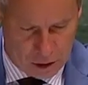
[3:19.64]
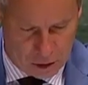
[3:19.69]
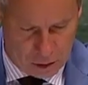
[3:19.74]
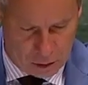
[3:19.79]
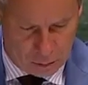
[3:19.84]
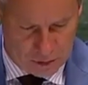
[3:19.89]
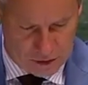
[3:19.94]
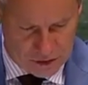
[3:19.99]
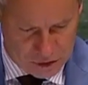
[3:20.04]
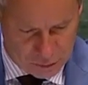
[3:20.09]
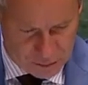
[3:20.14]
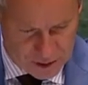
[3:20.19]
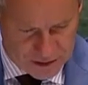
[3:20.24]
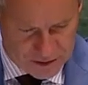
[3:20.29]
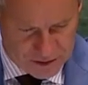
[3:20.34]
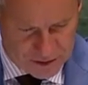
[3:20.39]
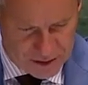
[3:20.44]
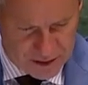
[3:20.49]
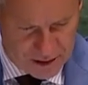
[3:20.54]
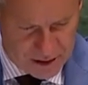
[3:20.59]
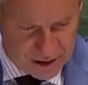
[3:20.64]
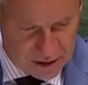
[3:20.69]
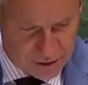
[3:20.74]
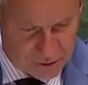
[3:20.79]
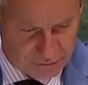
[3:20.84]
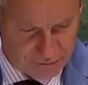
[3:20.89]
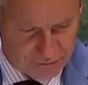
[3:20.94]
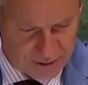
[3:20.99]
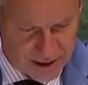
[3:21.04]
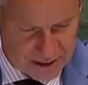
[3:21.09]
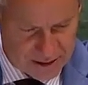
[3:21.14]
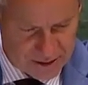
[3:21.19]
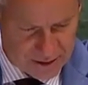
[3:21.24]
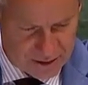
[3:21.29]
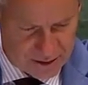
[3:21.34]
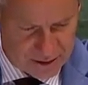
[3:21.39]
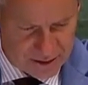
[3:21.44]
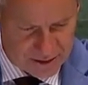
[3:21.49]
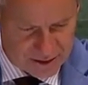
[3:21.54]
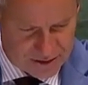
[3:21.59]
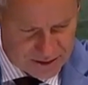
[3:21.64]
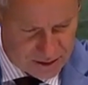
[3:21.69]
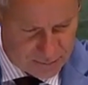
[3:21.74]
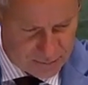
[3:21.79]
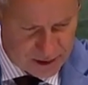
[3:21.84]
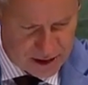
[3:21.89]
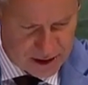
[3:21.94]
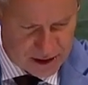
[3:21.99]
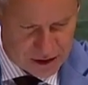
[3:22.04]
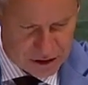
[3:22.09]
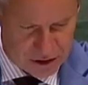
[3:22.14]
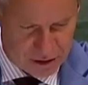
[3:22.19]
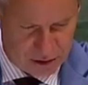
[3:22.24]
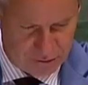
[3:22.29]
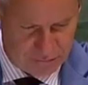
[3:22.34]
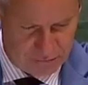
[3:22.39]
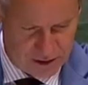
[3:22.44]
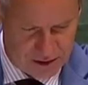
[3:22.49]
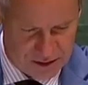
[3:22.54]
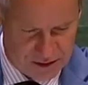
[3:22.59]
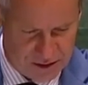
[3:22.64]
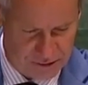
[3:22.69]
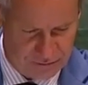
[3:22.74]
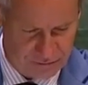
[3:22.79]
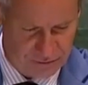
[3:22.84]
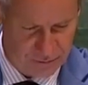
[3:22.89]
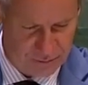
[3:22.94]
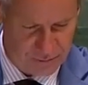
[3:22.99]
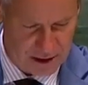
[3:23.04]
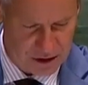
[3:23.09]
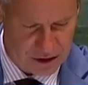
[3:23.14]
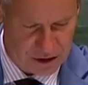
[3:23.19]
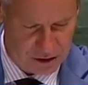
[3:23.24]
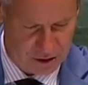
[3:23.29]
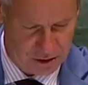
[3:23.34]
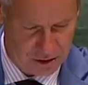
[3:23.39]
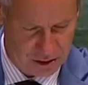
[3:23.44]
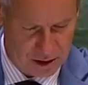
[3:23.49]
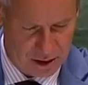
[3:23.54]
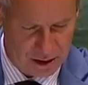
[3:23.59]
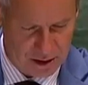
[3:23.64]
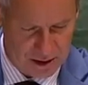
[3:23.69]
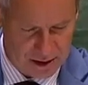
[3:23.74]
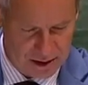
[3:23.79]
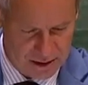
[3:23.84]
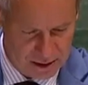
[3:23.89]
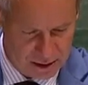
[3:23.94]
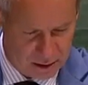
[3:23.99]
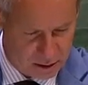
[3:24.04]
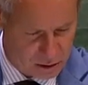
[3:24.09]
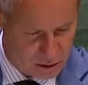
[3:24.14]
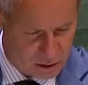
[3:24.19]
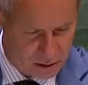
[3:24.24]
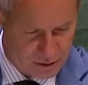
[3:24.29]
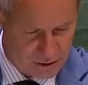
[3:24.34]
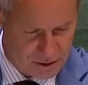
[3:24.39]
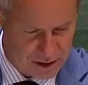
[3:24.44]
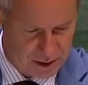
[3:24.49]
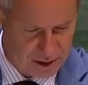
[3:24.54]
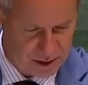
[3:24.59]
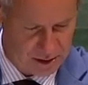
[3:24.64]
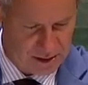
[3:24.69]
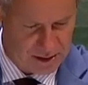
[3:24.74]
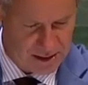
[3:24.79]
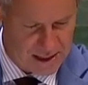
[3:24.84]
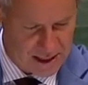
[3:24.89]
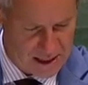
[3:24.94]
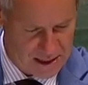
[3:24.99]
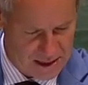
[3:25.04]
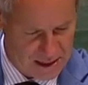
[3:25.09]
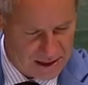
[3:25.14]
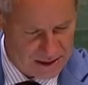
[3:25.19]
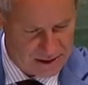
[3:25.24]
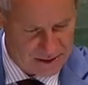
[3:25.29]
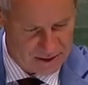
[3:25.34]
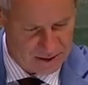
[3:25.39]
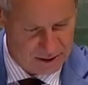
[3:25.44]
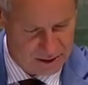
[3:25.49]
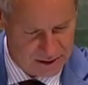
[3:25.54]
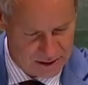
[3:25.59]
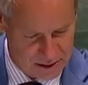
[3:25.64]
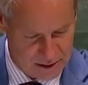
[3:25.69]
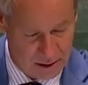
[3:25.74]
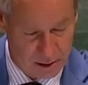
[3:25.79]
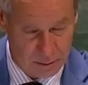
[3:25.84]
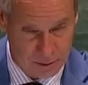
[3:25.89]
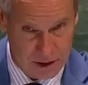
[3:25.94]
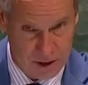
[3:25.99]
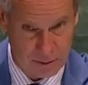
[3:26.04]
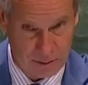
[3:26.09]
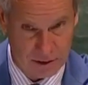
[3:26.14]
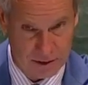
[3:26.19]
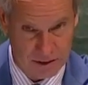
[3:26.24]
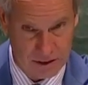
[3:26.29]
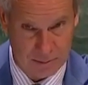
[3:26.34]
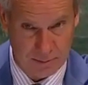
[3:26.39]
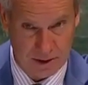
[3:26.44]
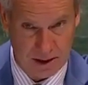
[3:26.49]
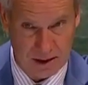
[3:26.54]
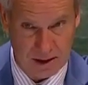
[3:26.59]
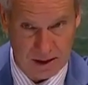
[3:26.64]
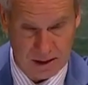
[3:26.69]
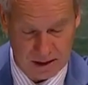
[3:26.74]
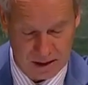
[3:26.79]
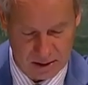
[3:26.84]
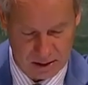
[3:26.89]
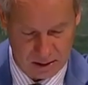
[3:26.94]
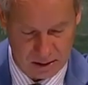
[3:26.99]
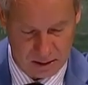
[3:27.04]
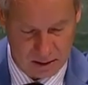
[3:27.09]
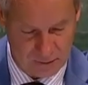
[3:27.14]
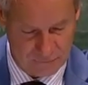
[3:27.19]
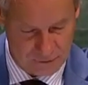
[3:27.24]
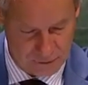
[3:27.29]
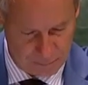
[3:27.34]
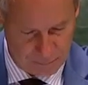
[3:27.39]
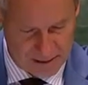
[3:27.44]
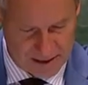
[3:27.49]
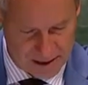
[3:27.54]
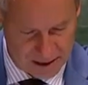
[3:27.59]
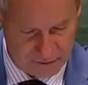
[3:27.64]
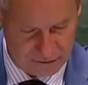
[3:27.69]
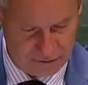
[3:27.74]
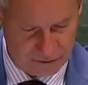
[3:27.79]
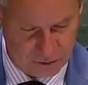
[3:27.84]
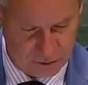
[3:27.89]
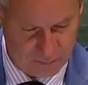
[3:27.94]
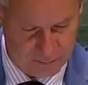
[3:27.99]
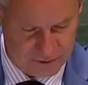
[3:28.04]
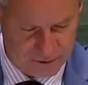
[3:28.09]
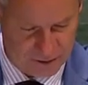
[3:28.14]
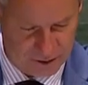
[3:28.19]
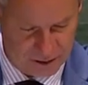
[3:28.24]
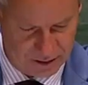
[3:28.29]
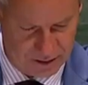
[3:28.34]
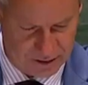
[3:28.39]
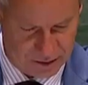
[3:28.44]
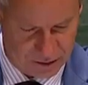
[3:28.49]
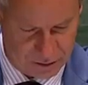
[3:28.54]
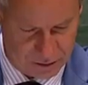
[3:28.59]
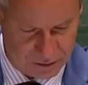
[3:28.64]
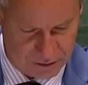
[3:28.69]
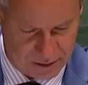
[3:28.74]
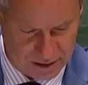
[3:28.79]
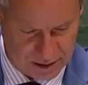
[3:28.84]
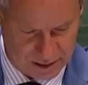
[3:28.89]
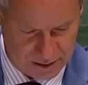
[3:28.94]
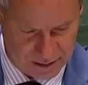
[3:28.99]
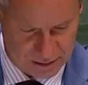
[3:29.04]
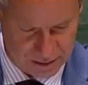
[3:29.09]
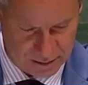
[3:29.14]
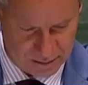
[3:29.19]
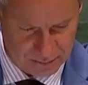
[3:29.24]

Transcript: We stress the need to fight dissemination of disinformation and illegal content and highlights the legal responsibility of the platforms in this context.